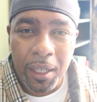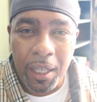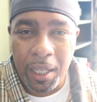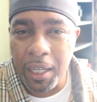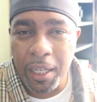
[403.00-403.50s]

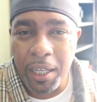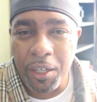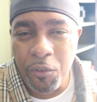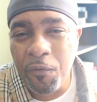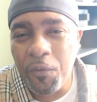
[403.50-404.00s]

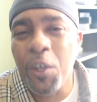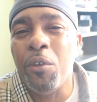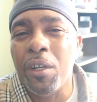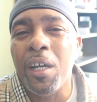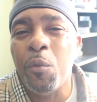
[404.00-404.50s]
And you
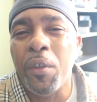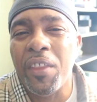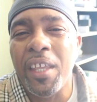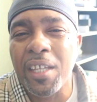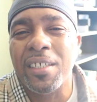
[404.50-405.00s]
feel good
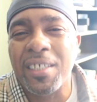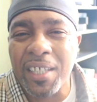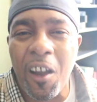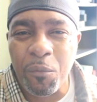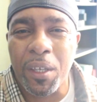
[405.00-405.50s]
within
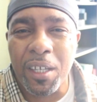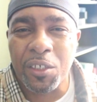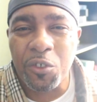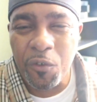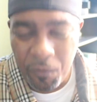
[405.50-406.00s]
yourself
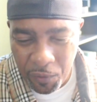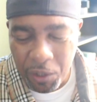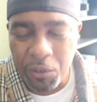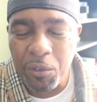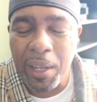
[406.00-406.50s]
because
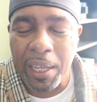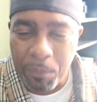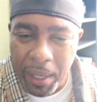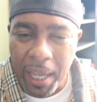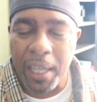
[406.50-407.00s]
you
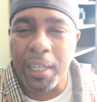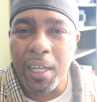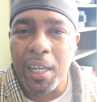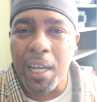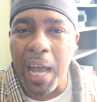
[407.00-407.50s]
like, man,
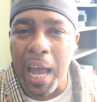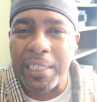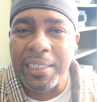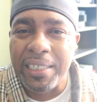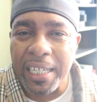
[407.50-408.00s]

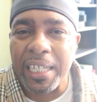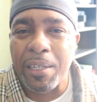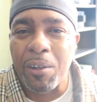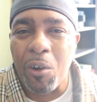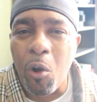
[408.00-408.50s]
I did
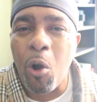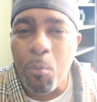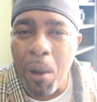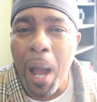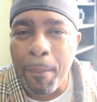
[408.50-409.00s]
it
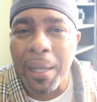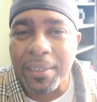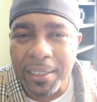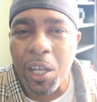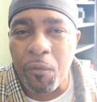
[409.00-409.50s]
all by
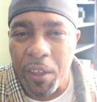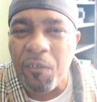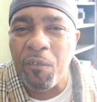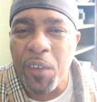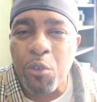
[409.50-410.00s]
myself. It
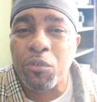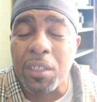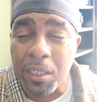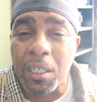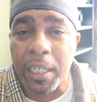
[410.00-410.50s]

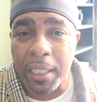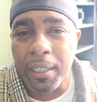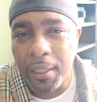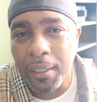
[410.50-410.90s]
feels good.